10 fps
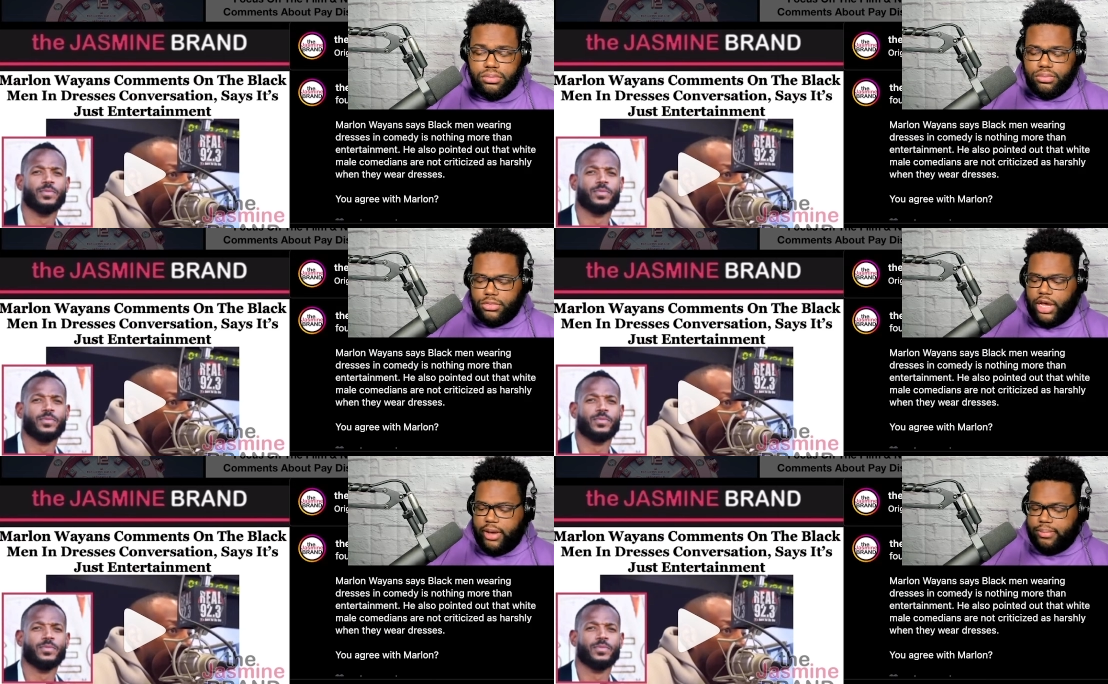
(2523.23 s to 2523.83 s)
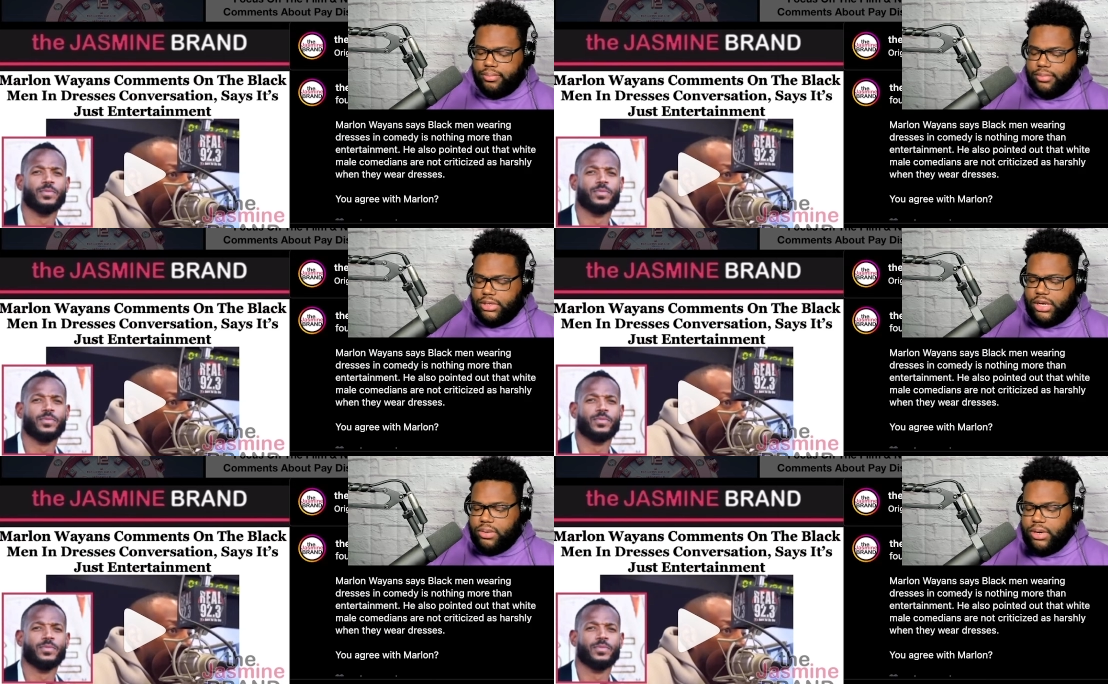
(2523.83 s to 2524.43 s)
Speaker 1: Okay,
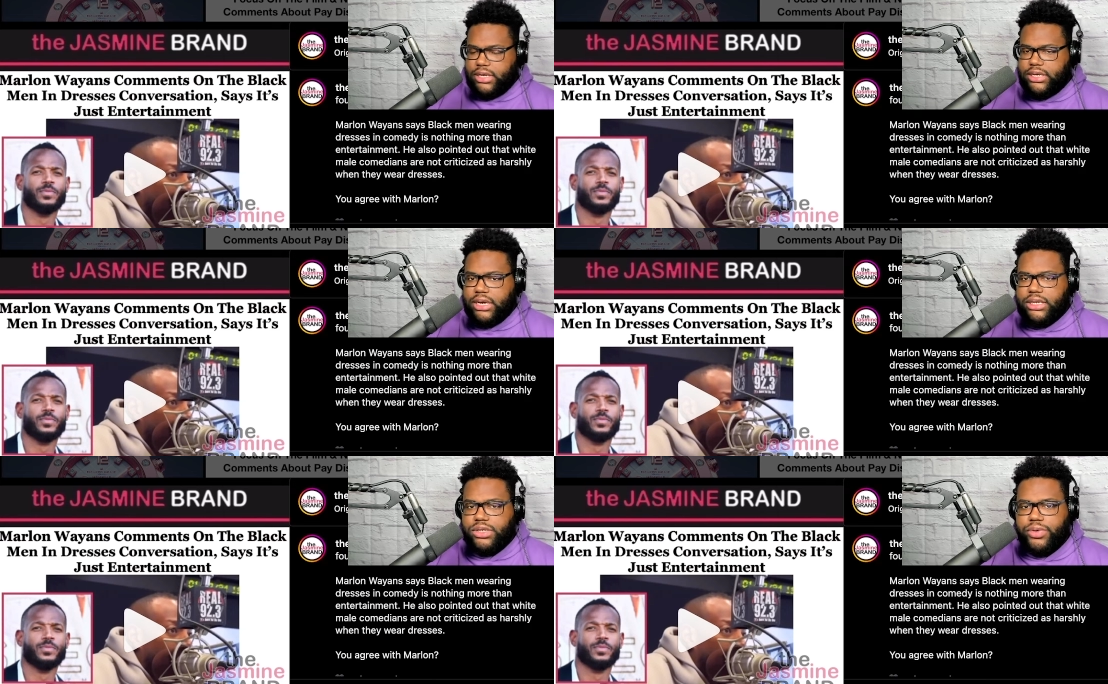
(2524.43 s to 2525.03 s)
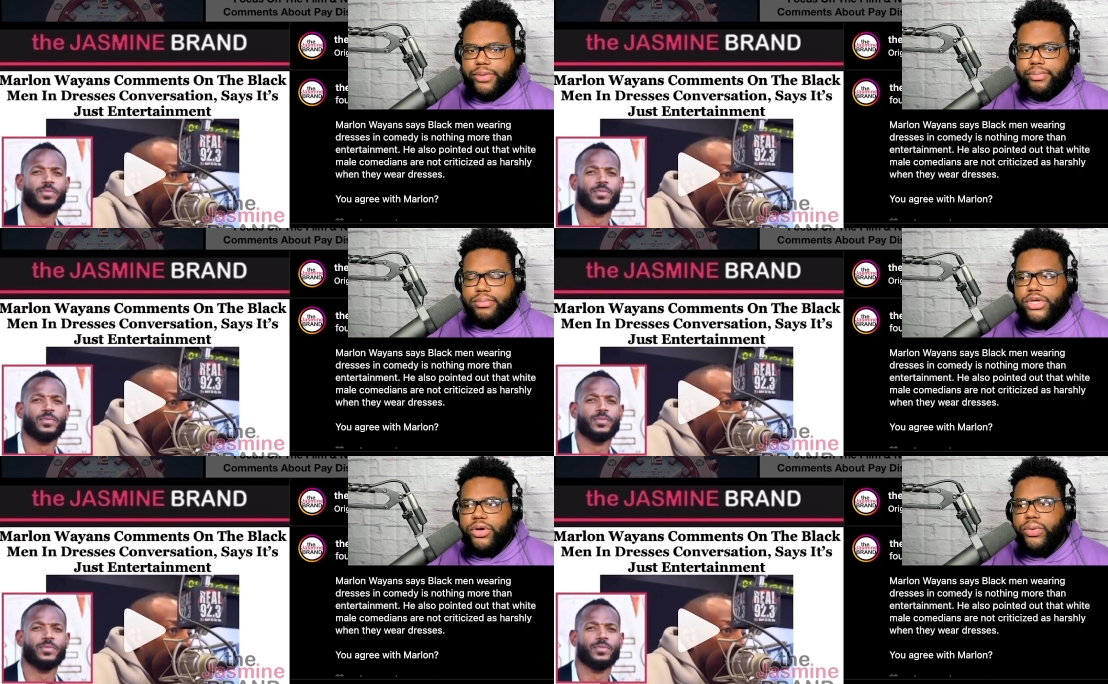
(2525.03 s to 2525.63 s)
so let's get into it.
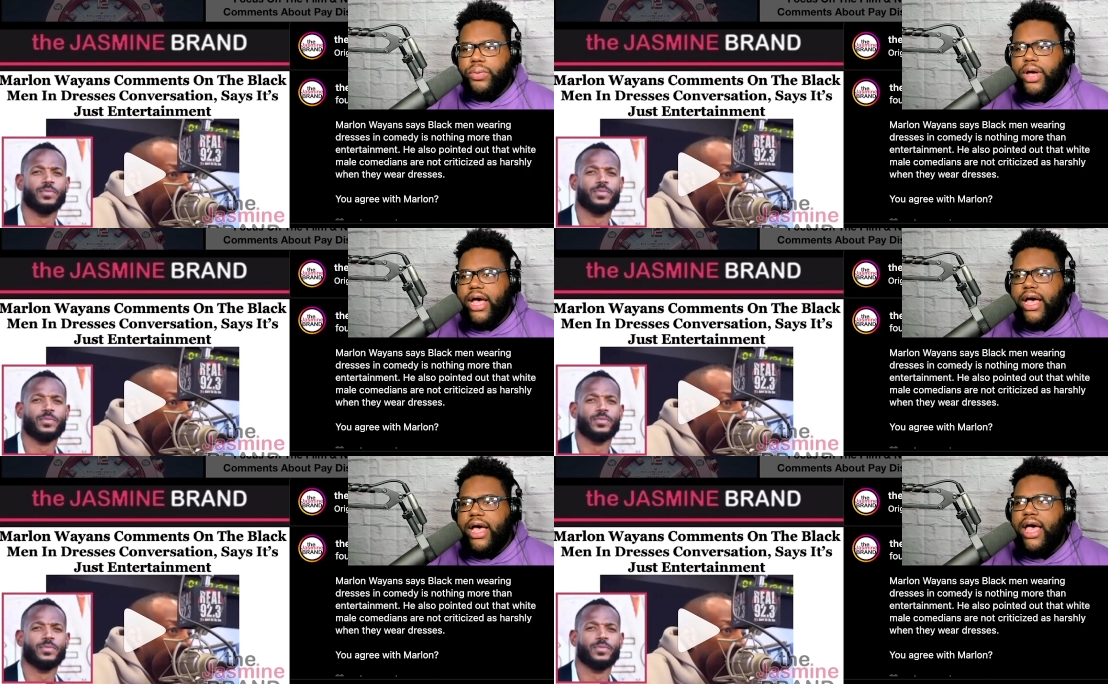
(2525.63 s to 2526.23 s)
So I,